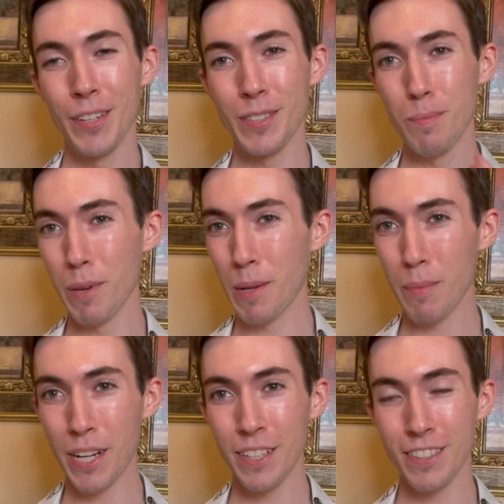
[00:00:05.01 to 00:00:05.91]
It's been a
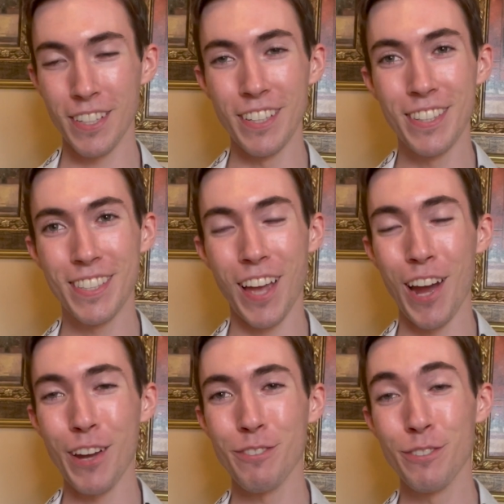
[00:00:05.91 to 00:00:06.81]
minute since
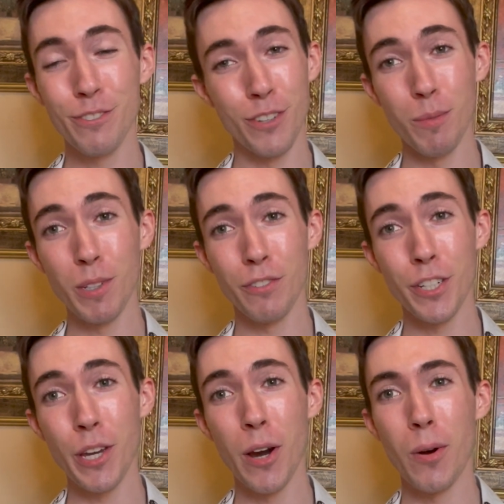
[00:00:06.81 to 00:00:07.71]
I've filmed a
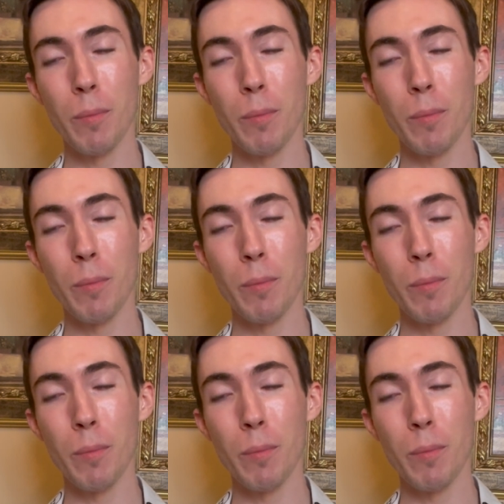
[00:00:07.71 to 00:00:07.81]
video.